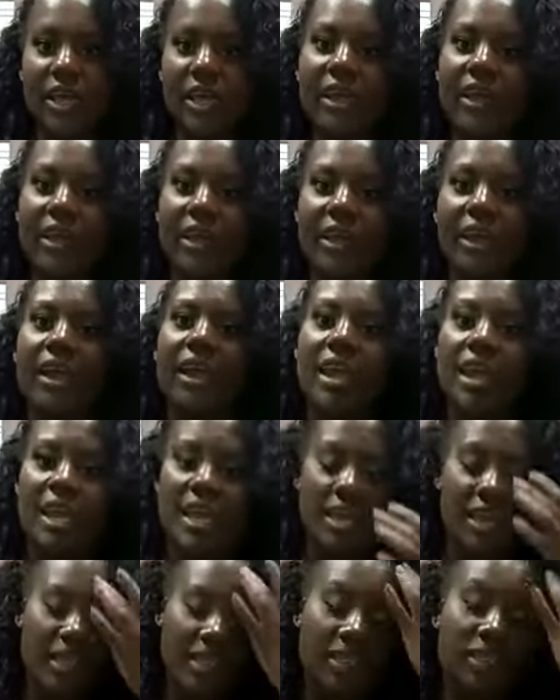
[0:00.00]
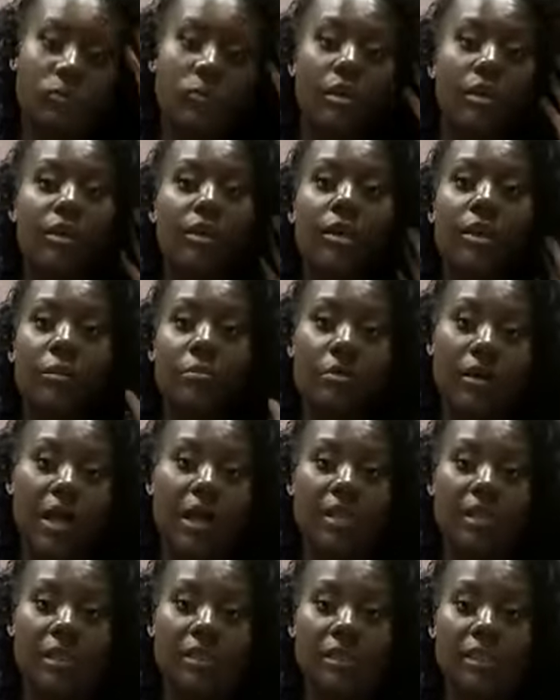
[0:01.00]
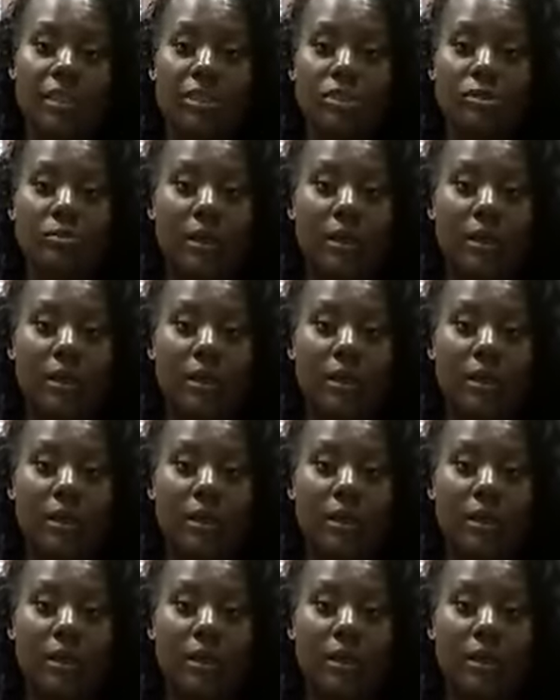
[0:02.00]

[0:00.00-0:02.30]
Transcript: Mm-hmm. And it's one of your products that